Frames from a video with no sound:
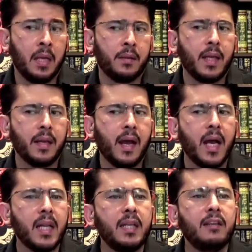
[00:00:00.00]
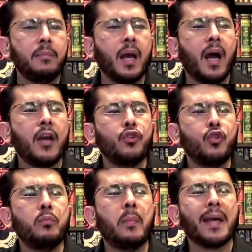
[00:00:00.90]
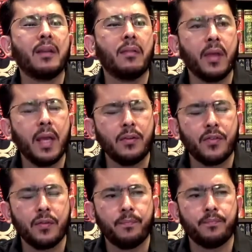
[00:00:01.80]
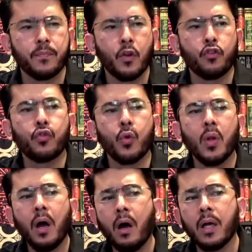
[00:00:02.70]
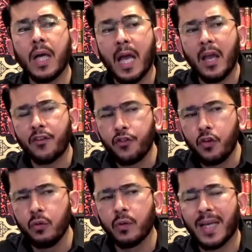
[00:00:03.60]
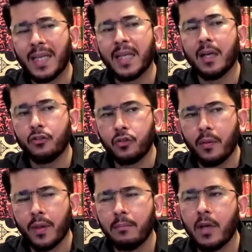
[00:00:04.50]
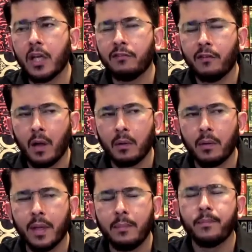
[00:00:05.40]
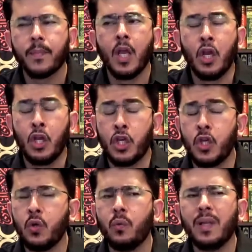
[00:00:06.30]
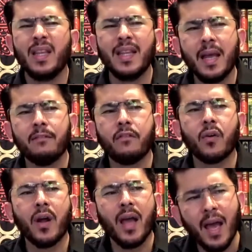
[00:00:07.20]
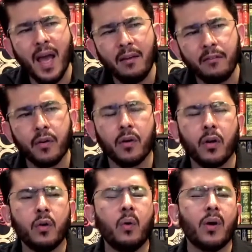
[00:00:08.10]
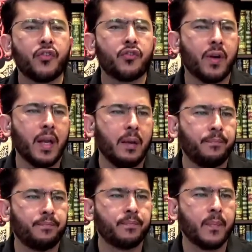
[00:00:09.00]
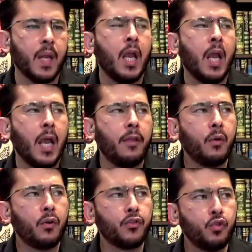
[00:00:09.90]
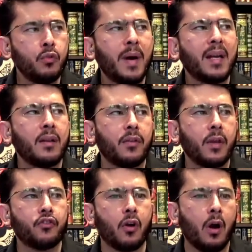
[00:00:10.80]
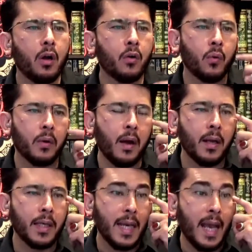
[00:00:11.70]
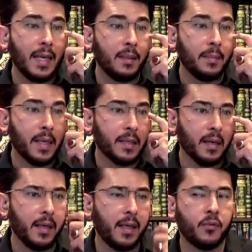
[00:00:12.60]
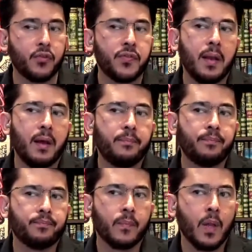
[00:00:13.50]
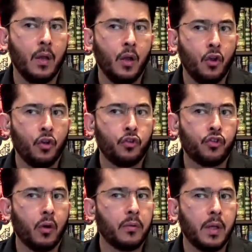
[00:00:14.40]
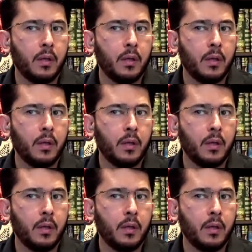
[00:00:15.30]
that I leave behind two mighty things. So long as you cling unto them and follow them, you will never ever go astray. And those two mighty things are Quran and Ahlul Bayt alayhim salam. So